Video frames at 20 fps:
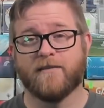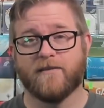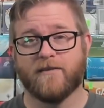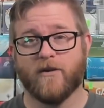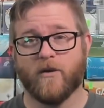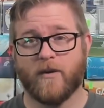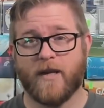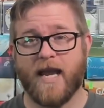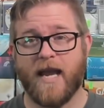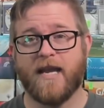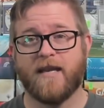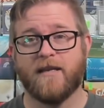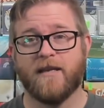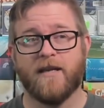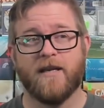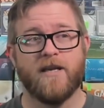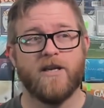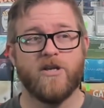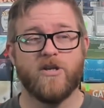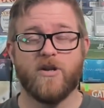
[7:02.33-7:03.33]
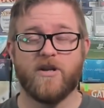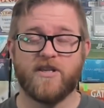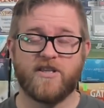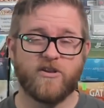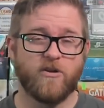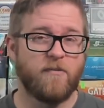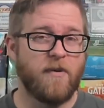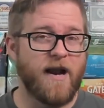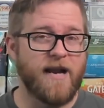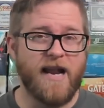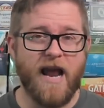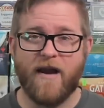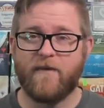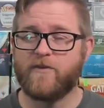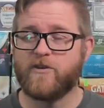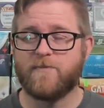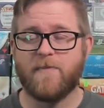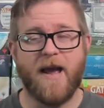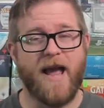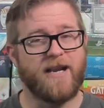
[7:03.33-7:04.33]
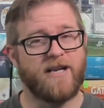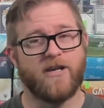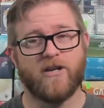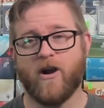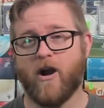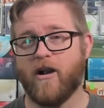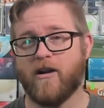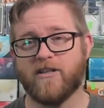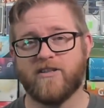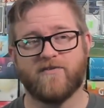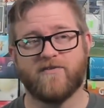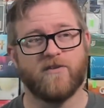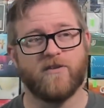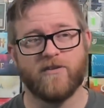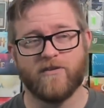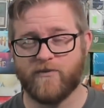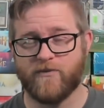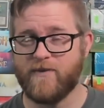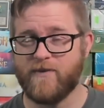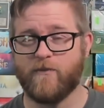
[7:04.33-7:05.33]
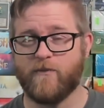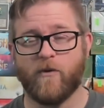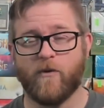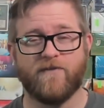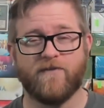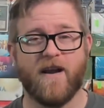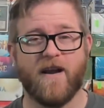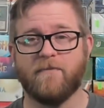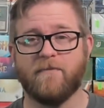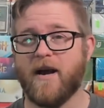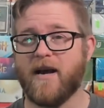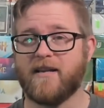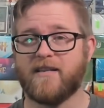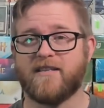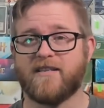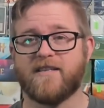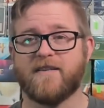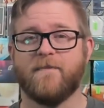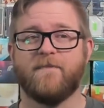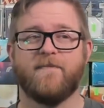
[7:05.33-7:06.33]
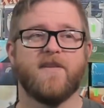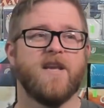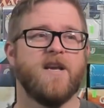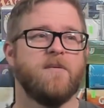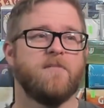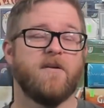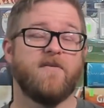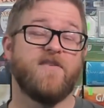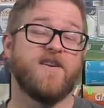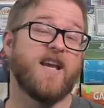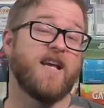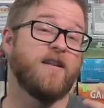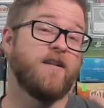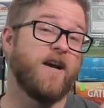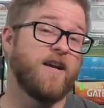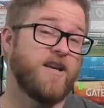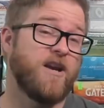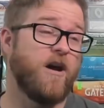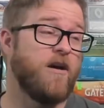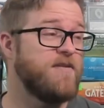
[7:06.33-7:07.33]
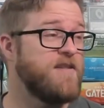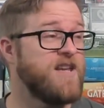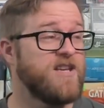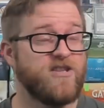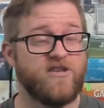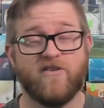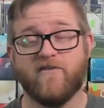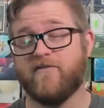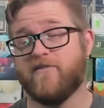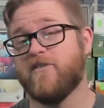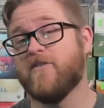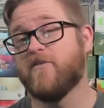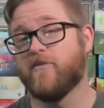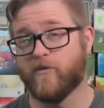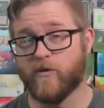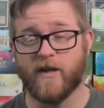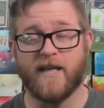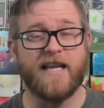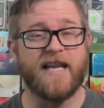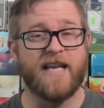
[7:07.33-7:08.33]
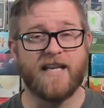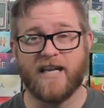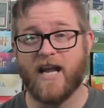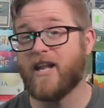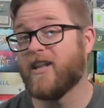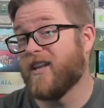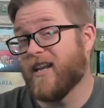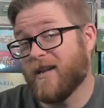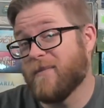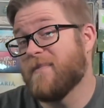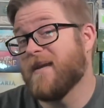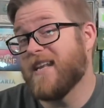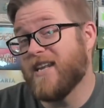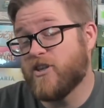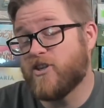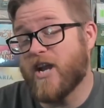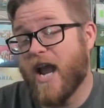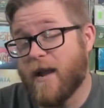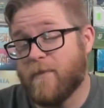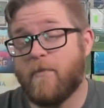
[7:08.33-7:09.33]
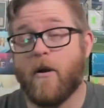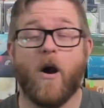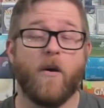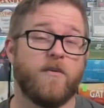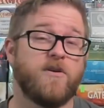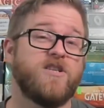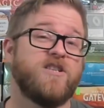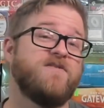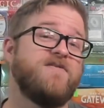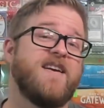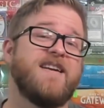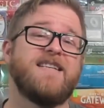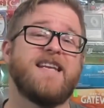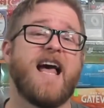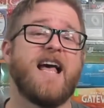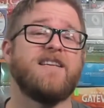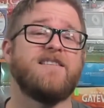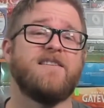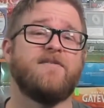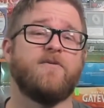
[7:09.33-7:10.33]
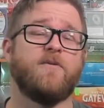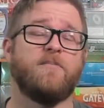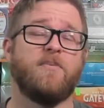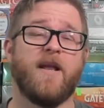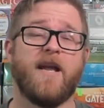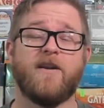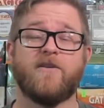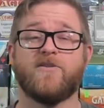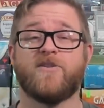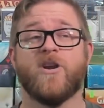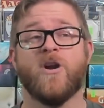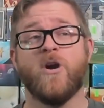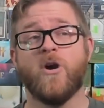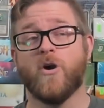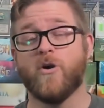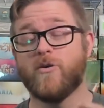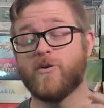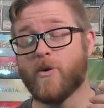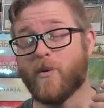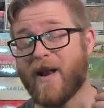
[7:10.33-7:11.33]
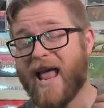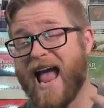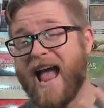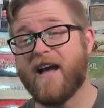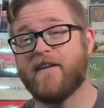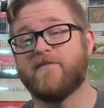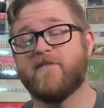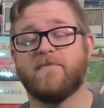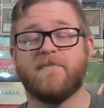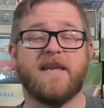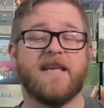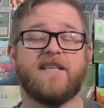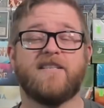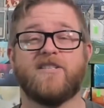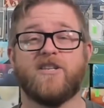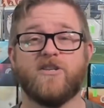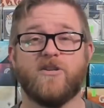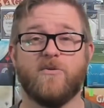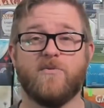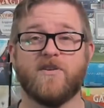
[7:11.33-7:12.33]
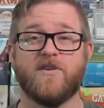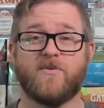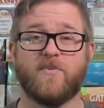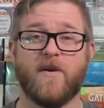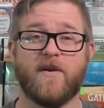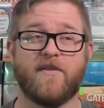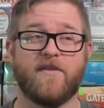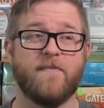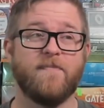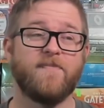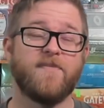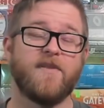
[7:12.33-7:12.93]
Okay, you can still buy an average pack of cards for three, four, five bucks. But if you get lucky on this, you've you've really hit a, uh, like a mini jackpot, which is fantastic for players who don't have the means to do this with.